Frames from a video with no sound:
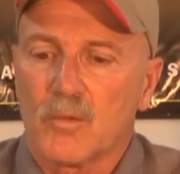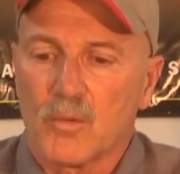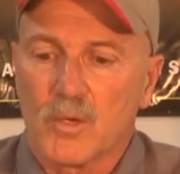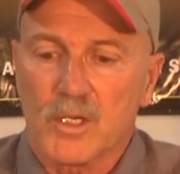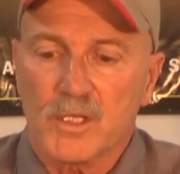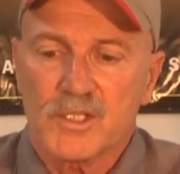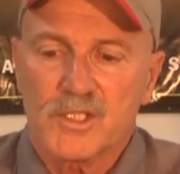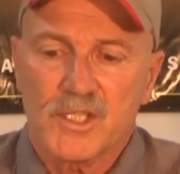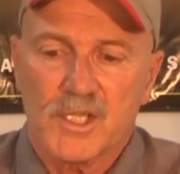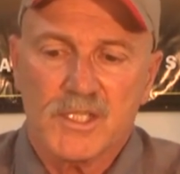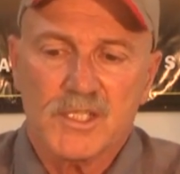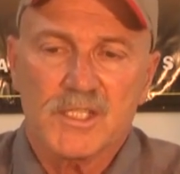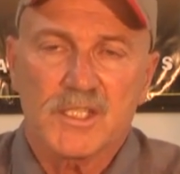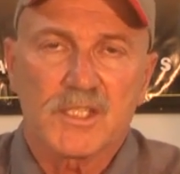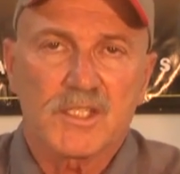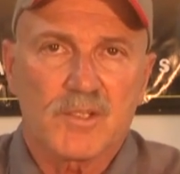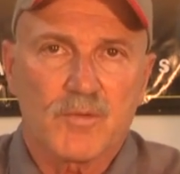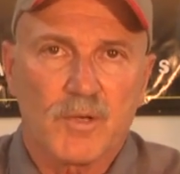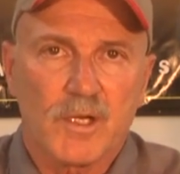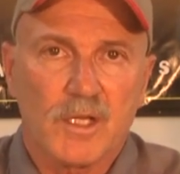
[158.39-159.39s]
work just
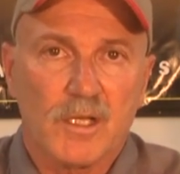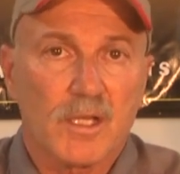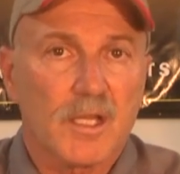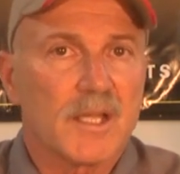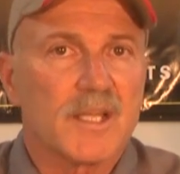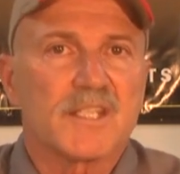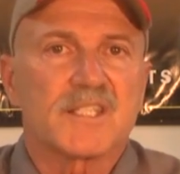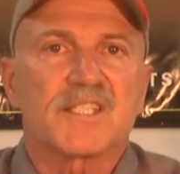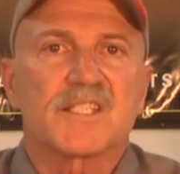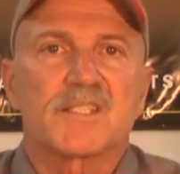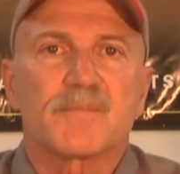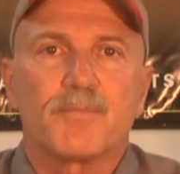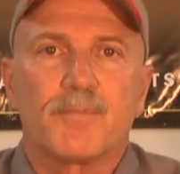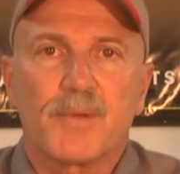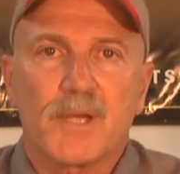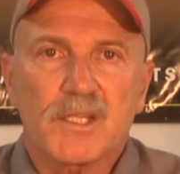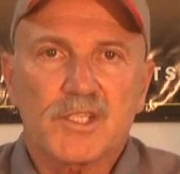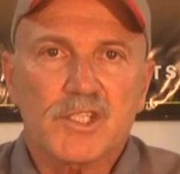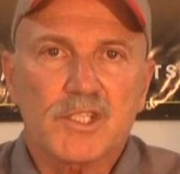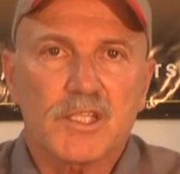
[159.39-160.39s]
as well,
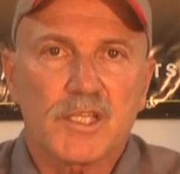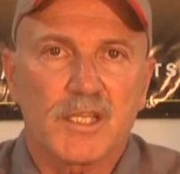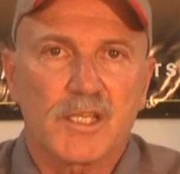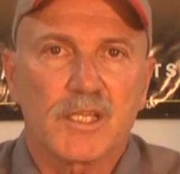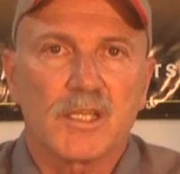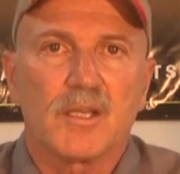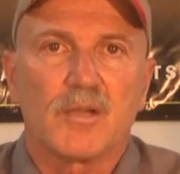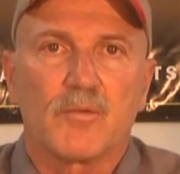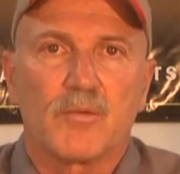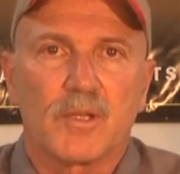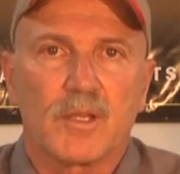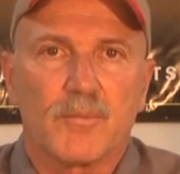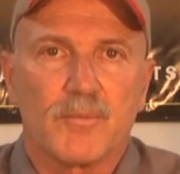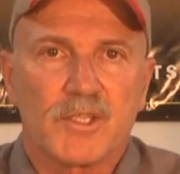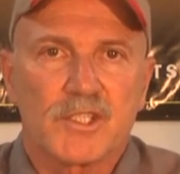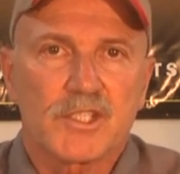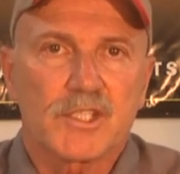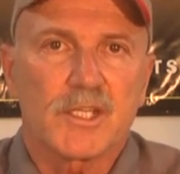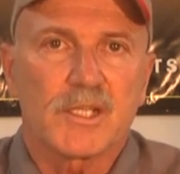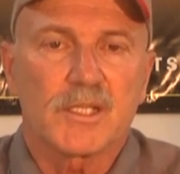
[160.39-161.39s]
especially with a
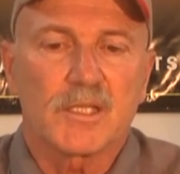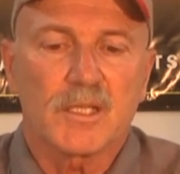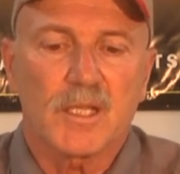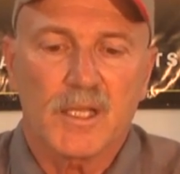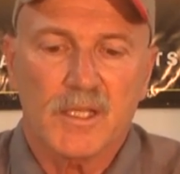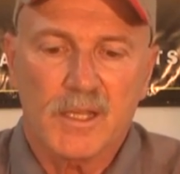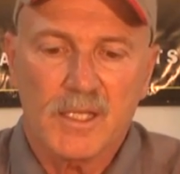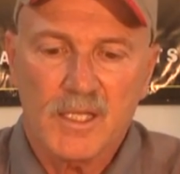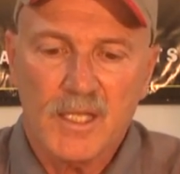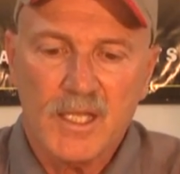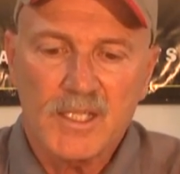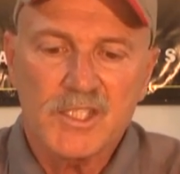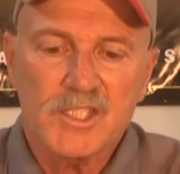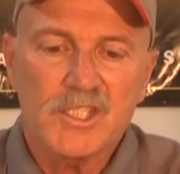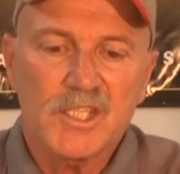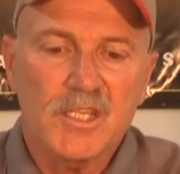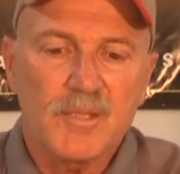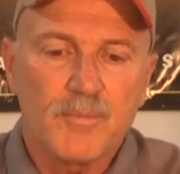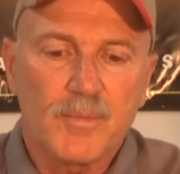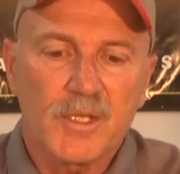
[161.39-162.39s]
machine like the
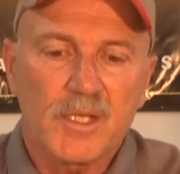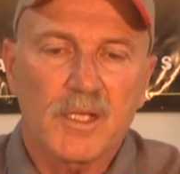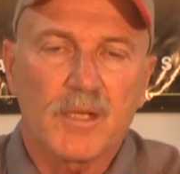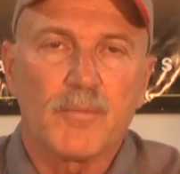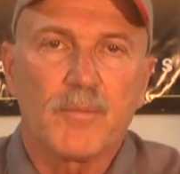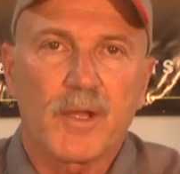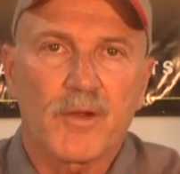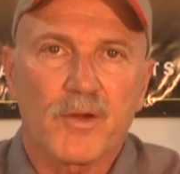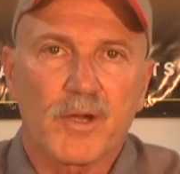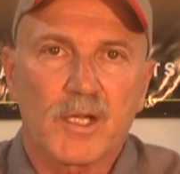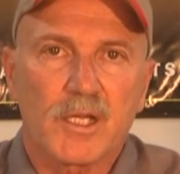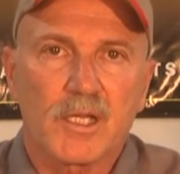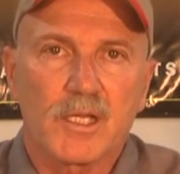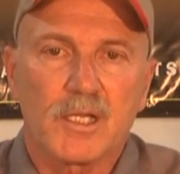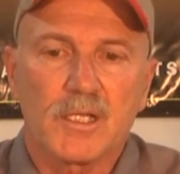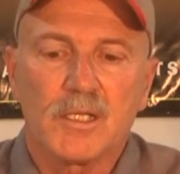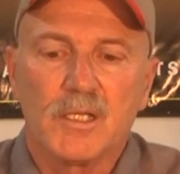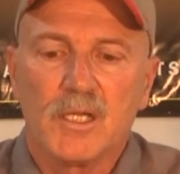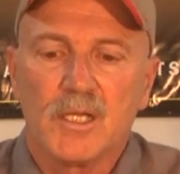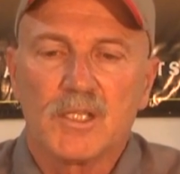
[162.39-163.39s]
HTP
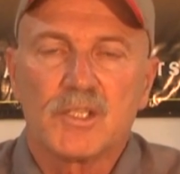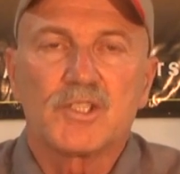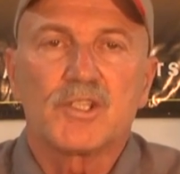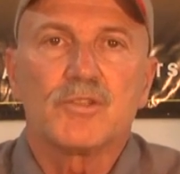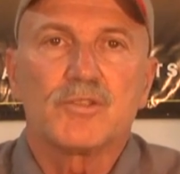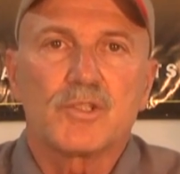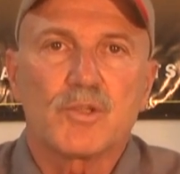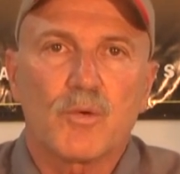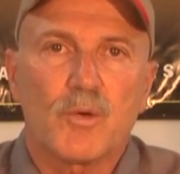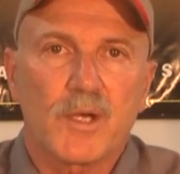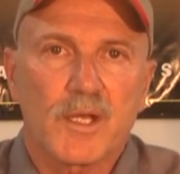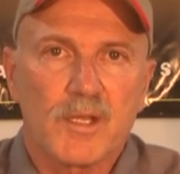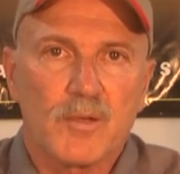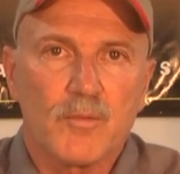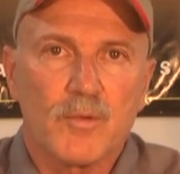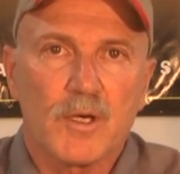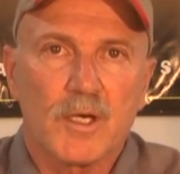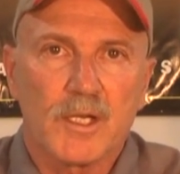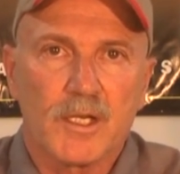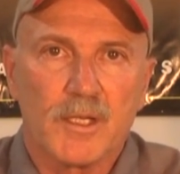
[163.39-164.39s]
America
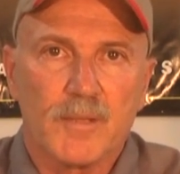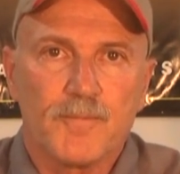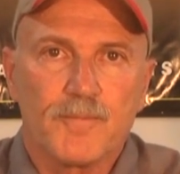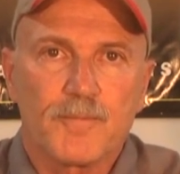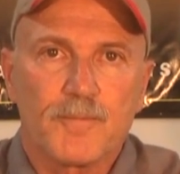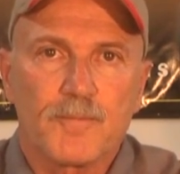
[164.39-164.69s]
221.